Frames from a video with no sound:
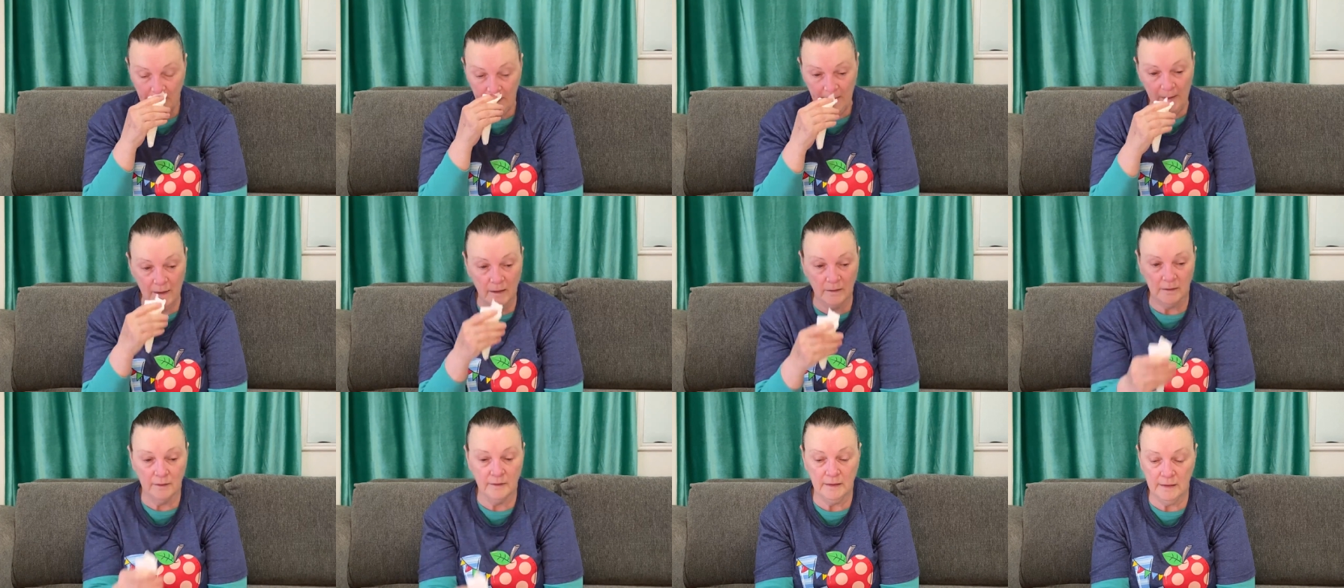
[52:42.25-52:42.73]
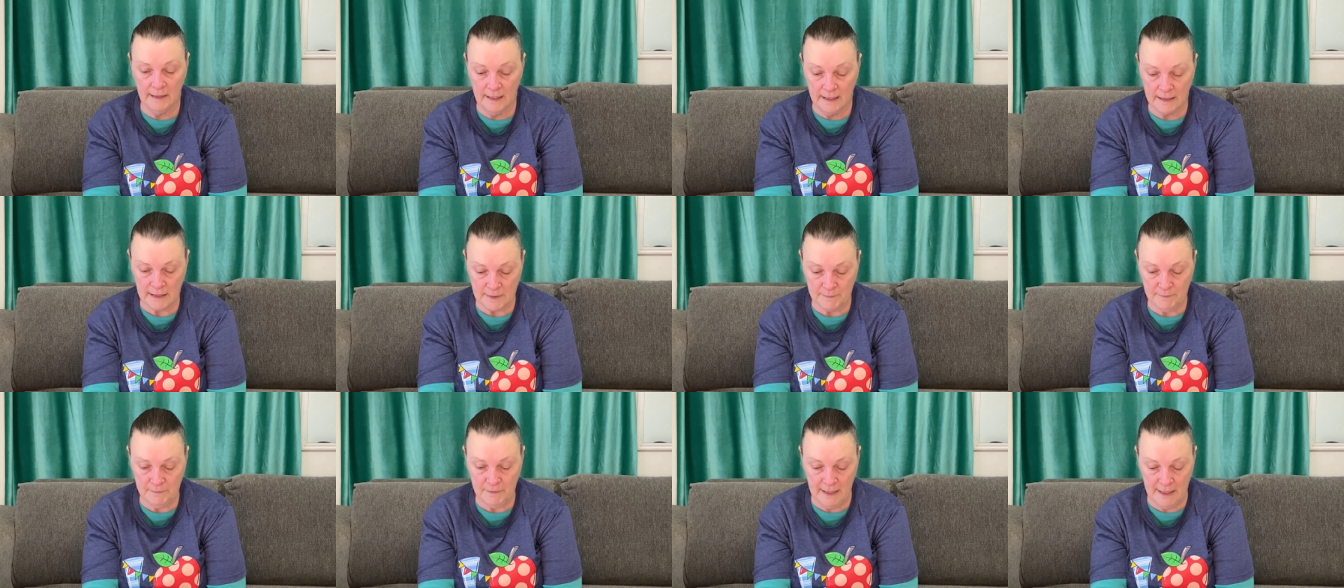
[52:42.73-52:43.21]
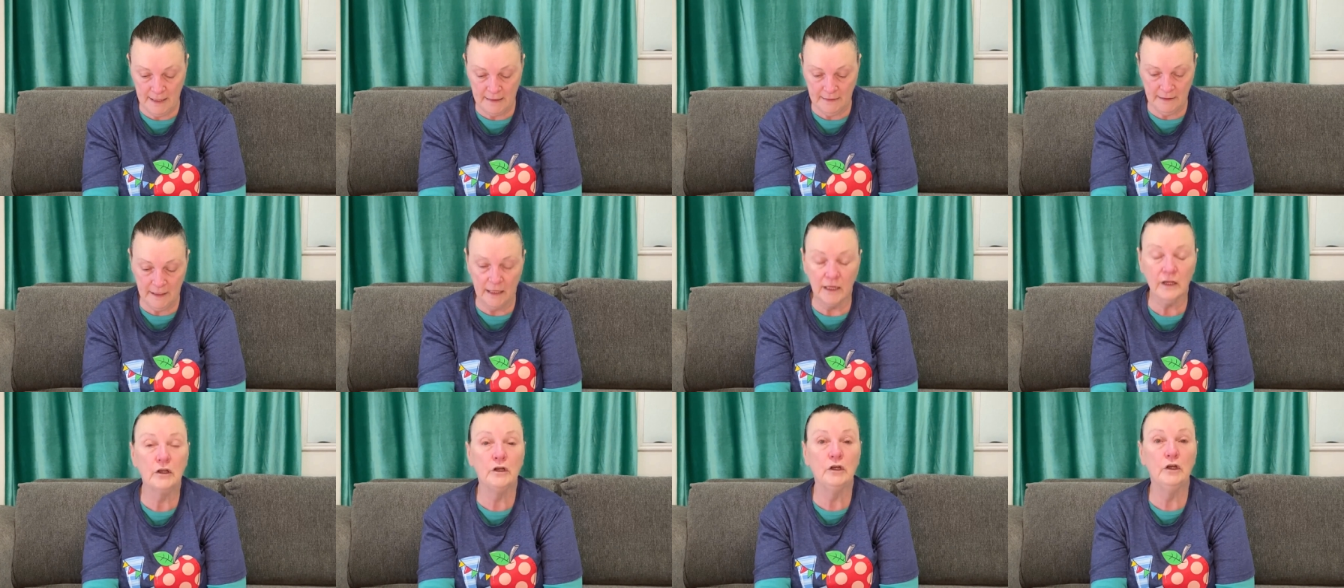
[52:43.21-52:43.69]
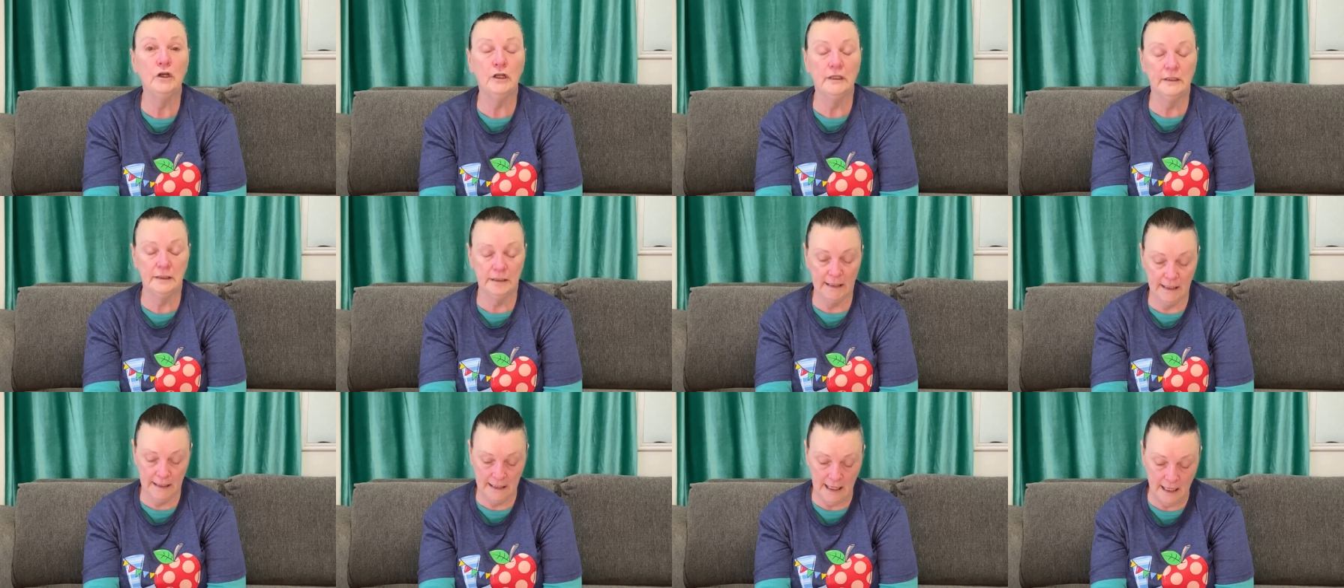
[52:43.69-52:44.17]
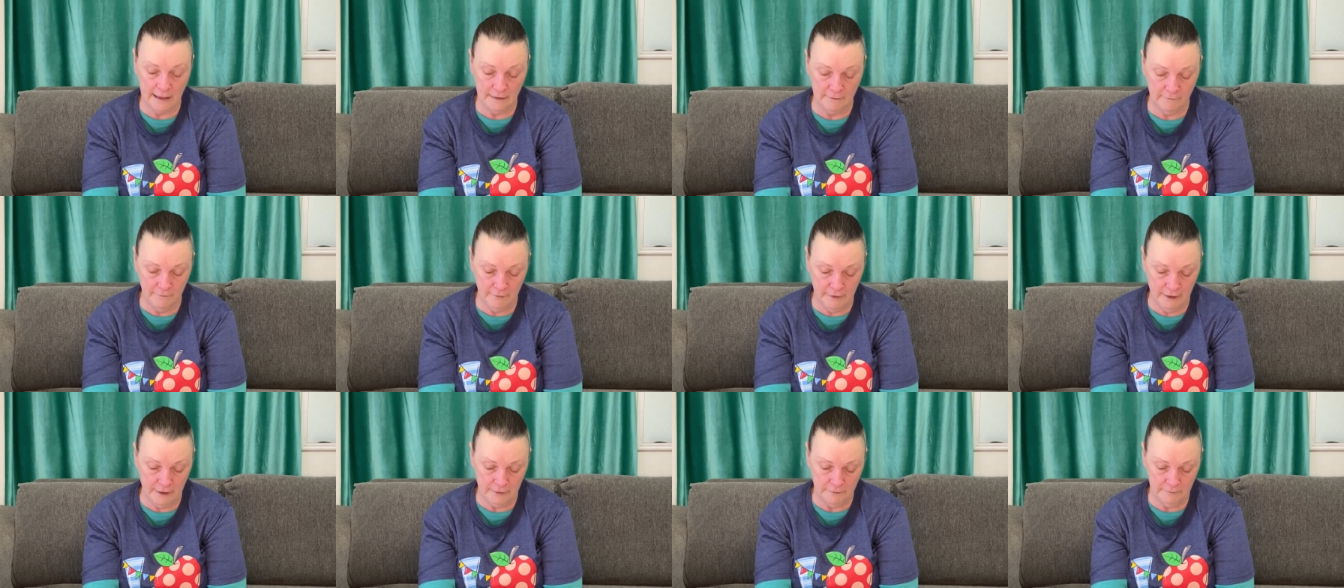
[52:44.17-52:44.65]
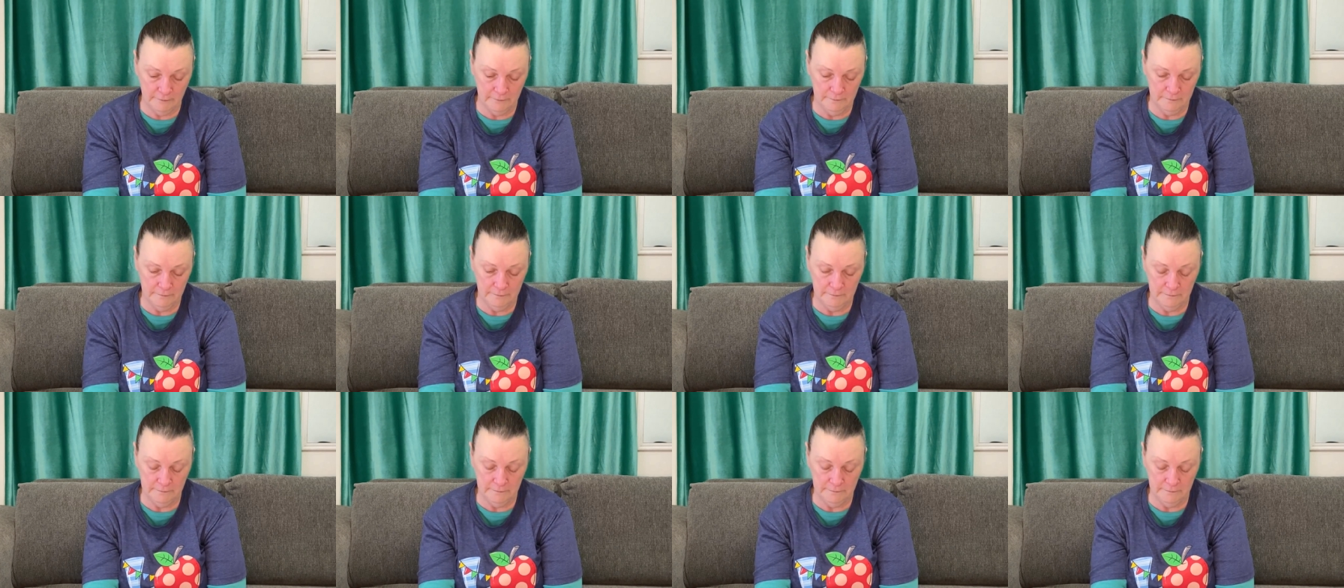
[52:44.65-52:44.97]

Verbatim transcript: got on the next plane that I could to get out of there.